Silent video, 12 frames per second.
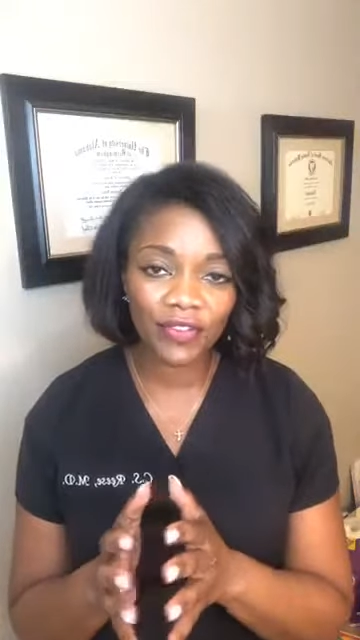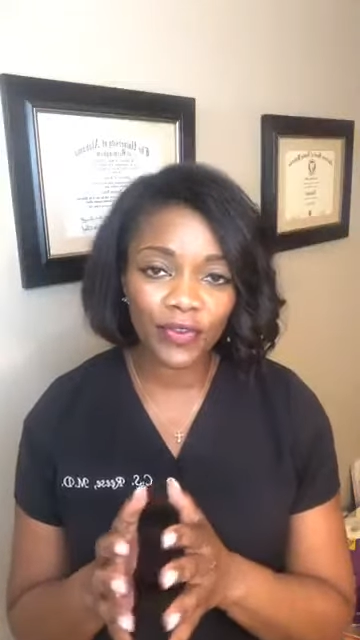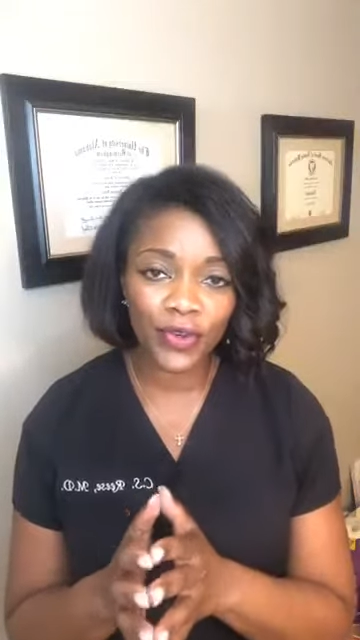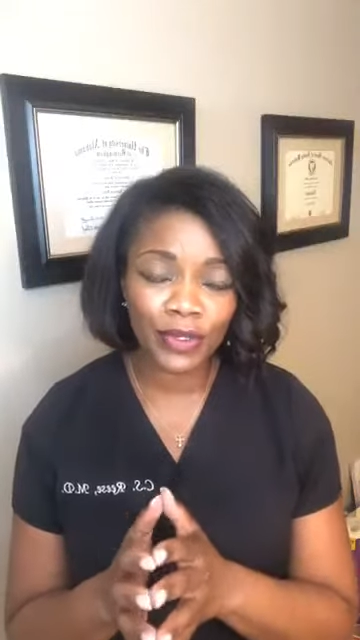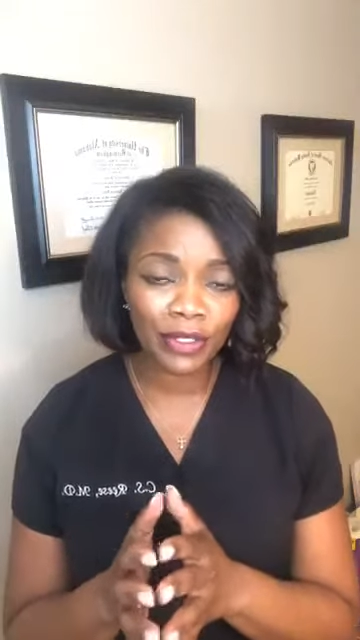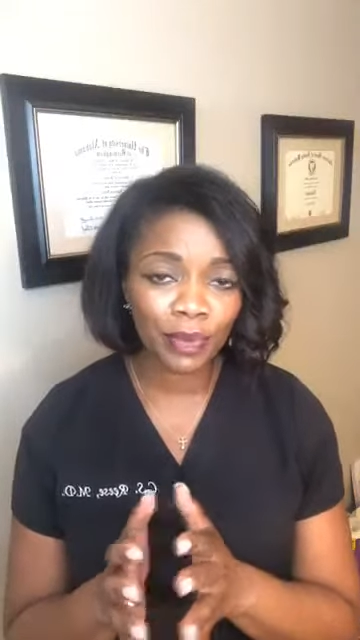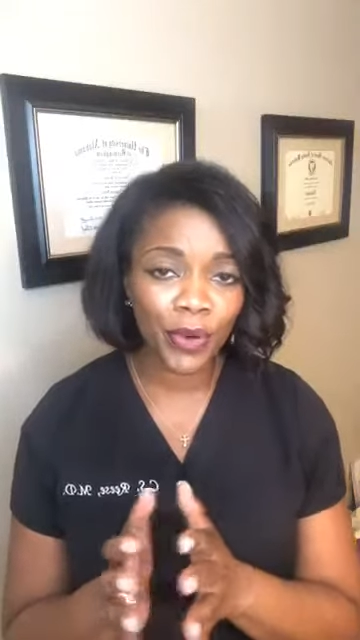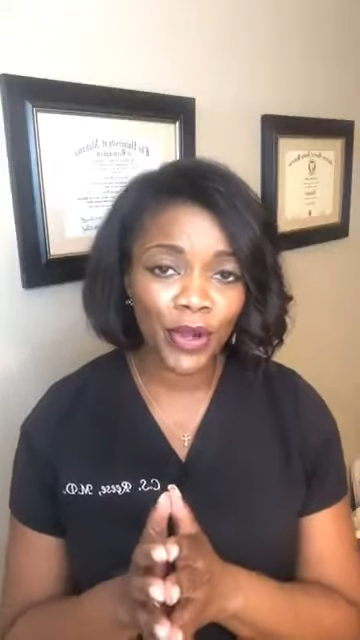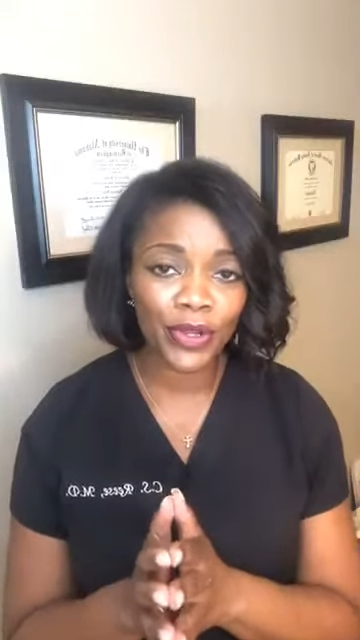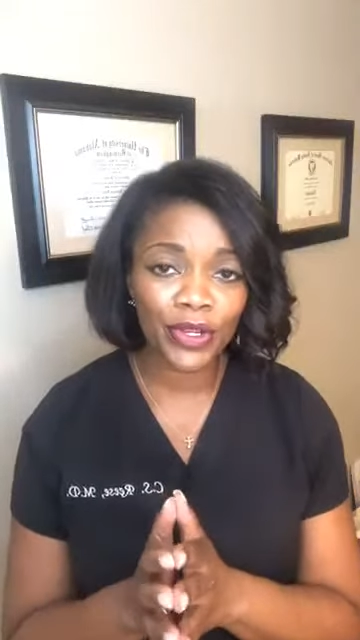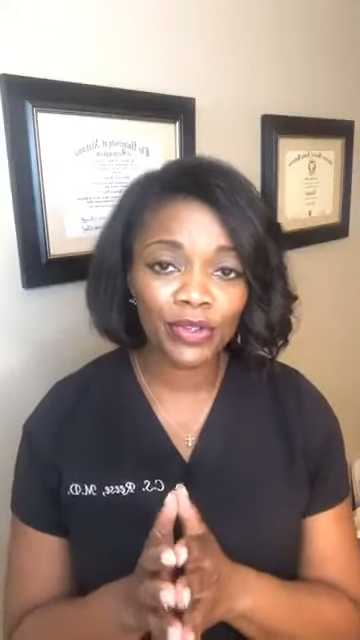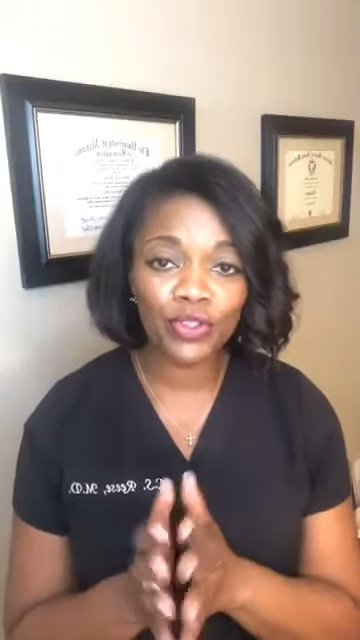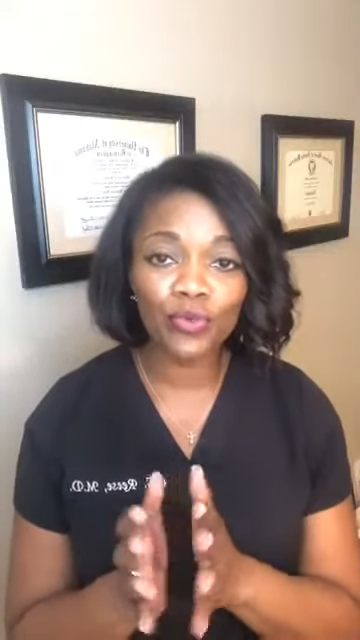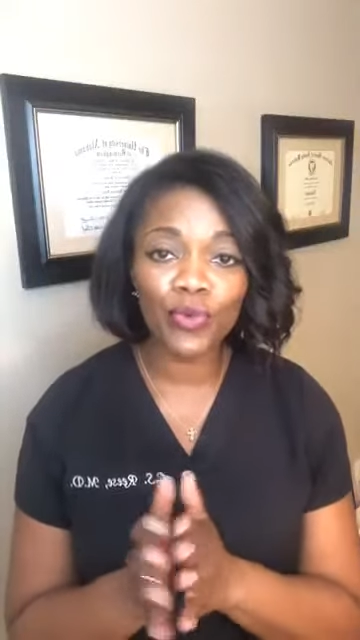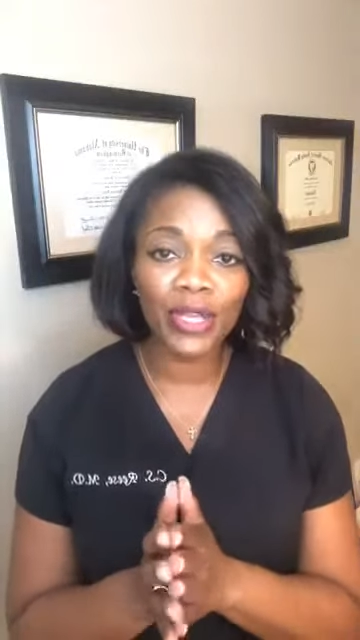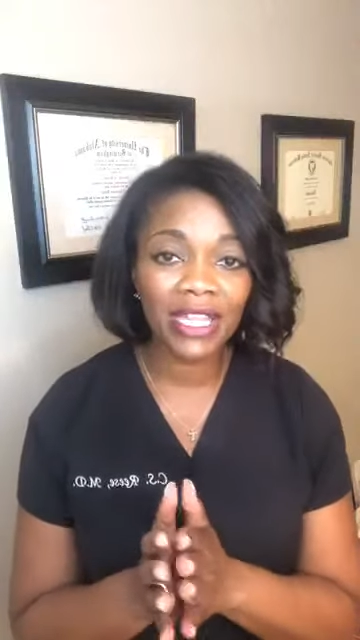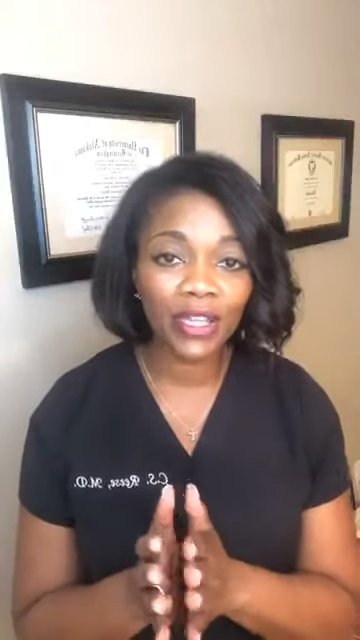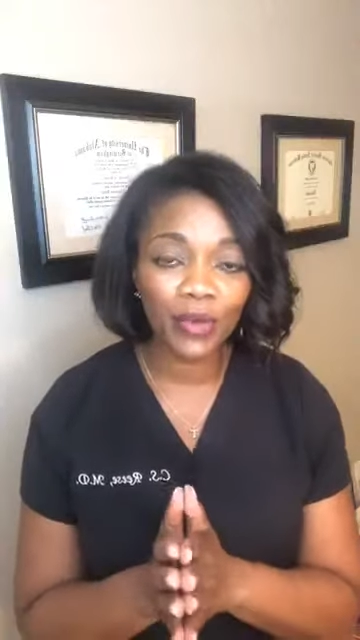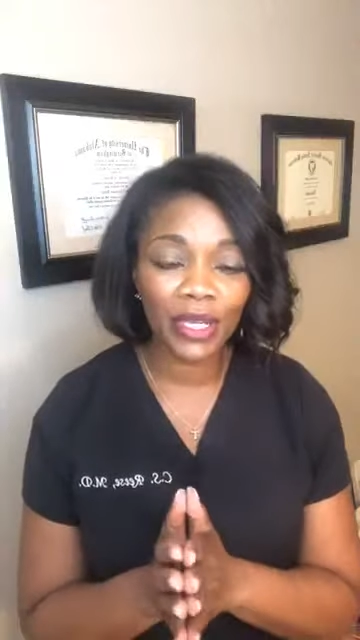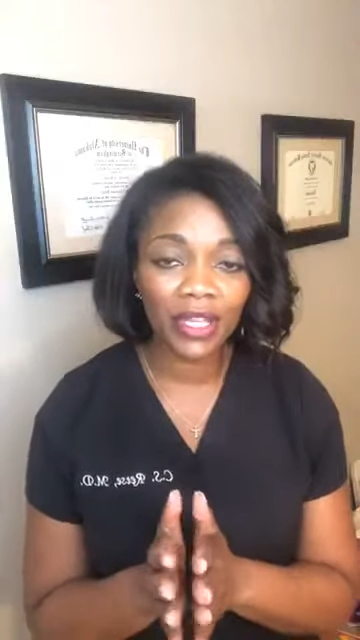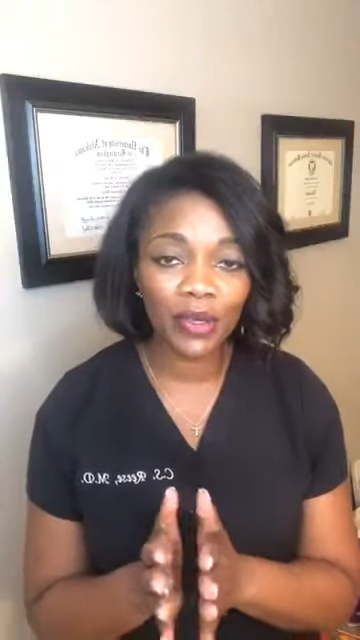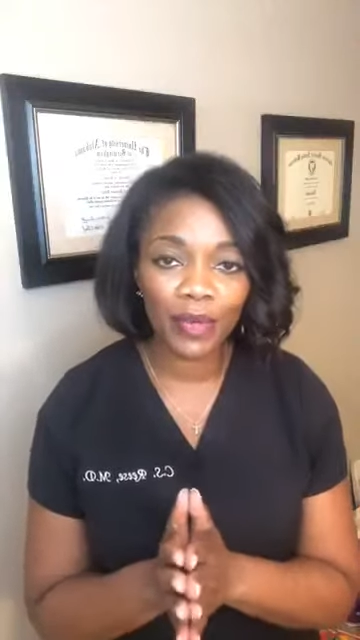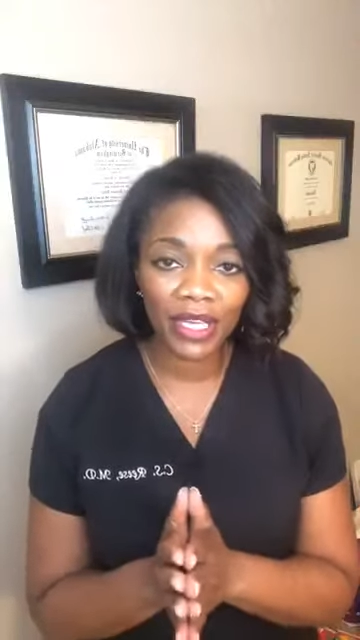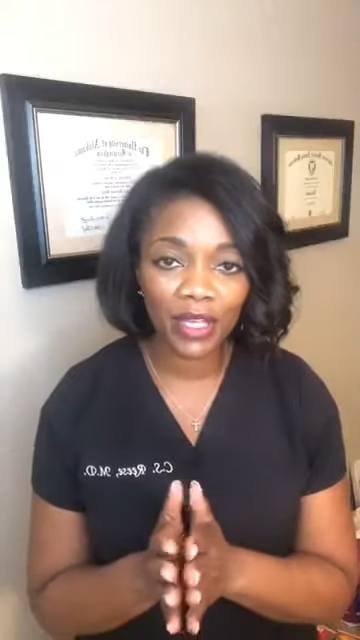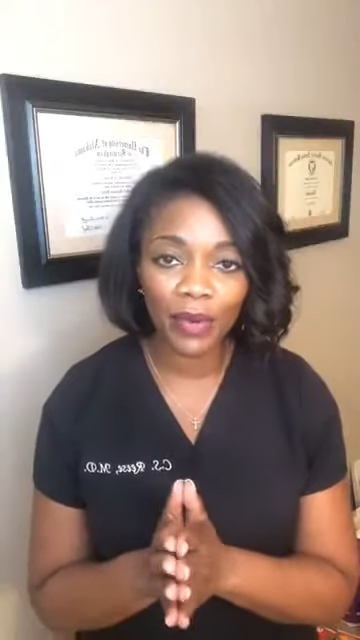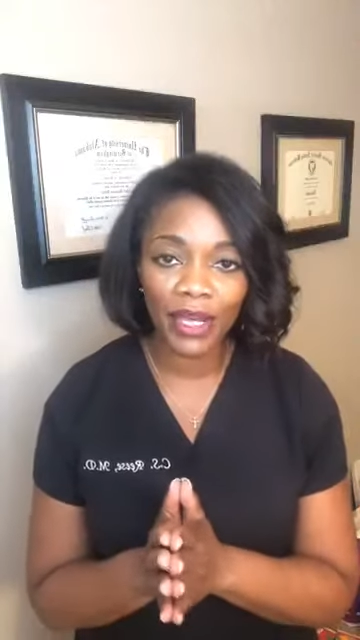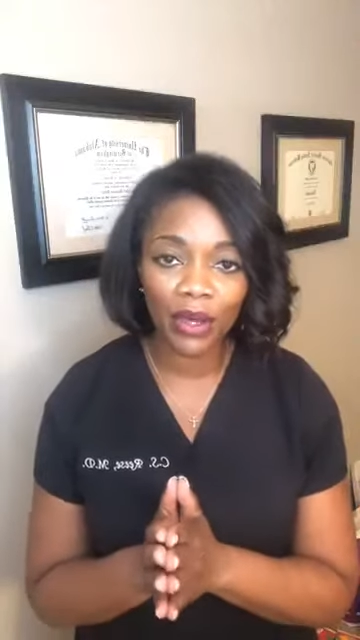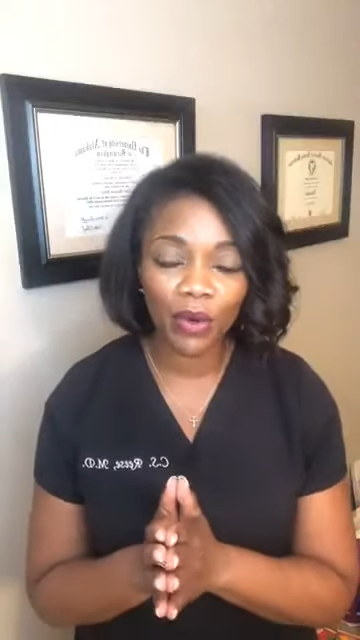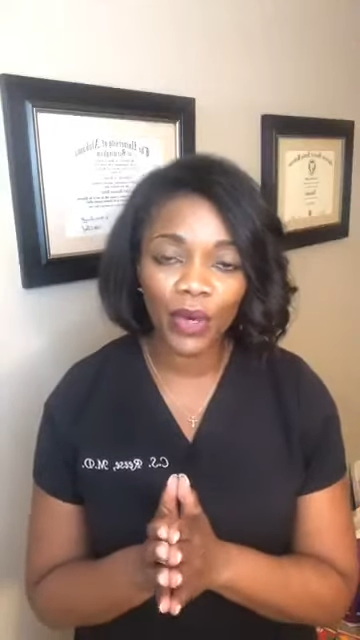fruits, produce really, really, really well.